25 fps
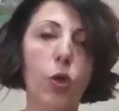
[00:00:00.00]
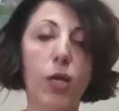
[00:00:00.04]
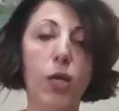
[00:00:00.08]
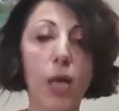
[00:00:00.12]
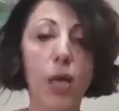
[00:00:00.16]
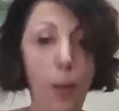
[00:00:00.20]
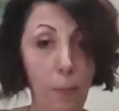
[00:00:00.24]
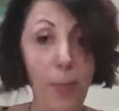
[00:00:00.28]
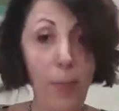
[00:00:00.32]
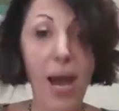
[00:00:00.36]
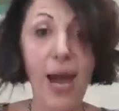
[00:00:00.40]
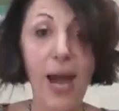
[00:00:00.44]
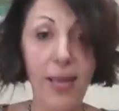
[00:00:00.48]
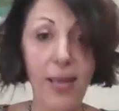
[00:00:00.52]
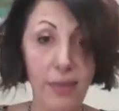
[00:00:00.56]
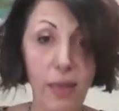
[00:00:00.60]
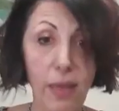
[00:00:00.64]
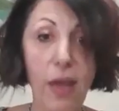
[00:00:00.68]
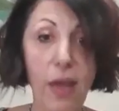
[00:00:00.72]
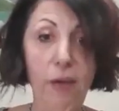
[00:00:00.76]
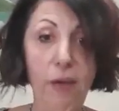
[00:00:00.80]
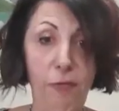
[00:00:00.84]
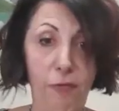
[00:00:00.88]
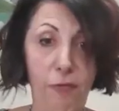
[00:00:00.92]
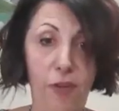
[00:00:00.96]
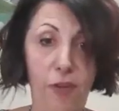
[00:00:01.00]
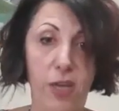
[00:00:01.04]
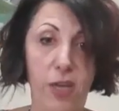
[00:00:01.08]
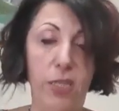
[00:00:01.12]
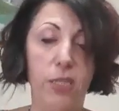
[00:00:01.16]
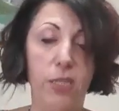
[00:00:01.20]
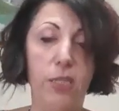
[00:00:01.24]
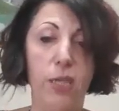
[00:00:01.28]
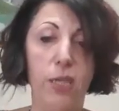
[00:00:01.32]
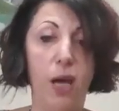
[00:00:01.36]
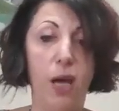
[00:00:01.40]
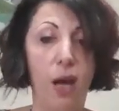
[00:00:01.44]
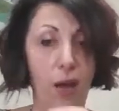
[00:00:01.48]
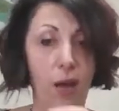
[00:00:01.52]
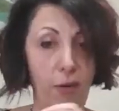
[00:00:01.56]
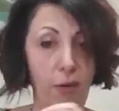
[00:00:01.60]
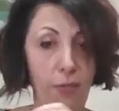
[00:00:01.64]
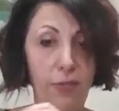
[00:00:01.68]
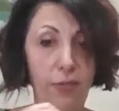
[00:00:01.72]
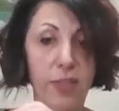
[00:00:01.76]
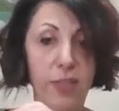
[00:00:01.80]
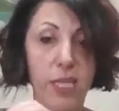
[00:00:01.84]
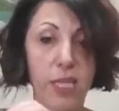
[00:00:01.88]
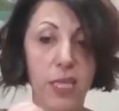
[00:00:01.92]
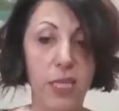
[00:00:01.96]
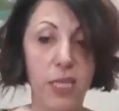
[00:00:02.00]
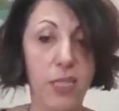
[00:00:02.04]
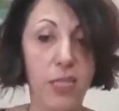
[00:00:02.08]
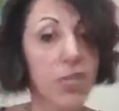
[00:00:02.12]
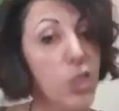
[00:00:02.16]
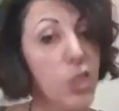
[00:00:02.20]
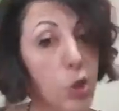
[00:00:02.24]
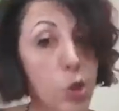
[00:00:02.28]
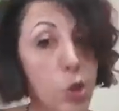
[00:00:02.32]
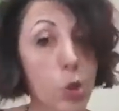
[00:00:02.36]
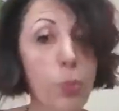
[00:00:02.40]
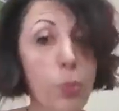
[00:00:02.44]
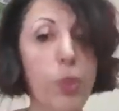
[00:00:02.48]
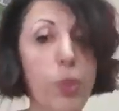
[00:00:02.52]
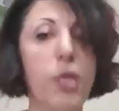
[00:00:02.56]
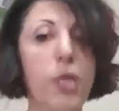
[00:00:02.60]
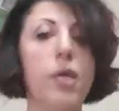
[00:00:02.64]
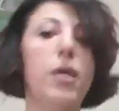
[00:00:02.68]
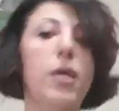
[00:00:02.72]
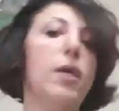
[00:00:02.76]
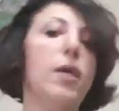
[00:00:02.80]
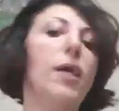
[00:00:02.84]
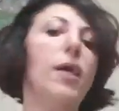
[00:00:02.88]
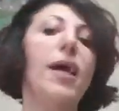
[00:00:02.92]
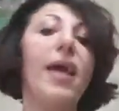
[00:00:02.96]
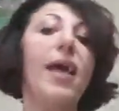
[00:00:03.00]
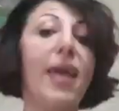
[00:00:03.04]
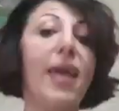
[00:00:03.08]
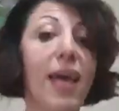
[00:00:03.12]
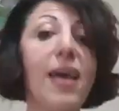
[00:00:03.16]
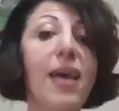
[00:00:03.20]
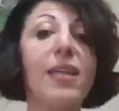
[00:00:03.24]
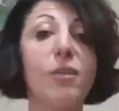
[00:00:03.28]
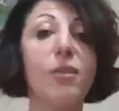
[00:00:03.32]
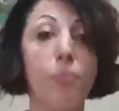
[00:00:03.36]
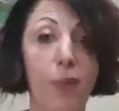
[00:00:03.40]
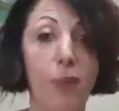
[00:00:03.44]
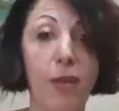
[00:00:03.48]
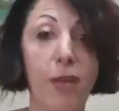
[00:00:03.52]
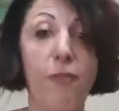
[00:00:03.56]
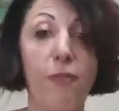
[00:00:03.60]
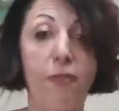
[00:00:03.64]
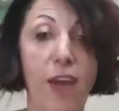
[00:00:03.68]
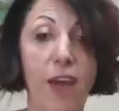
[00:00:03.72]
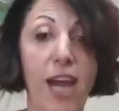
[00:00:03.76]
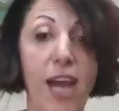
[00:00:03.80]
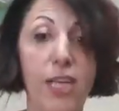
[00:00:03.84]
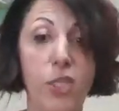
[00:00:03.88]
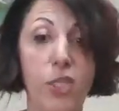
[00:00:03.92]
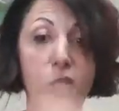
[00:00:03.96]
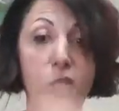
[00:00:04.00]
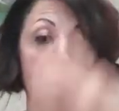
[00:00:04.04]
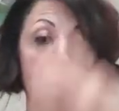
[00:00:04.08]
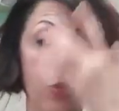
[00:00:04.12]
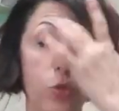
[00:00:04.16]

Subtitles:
combined effort of the distributor and the manufacturer.